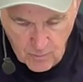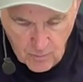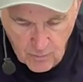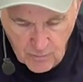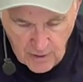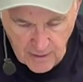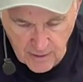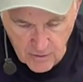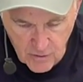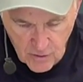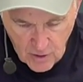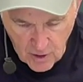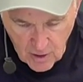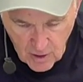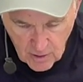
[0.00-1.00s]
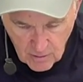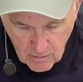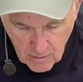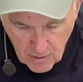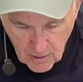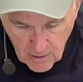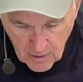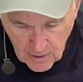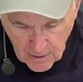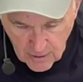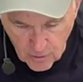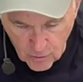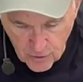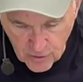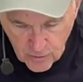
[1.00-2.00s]
take a saw, and
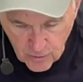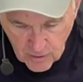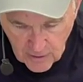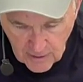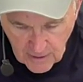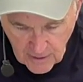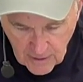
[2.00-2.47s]
you're just going to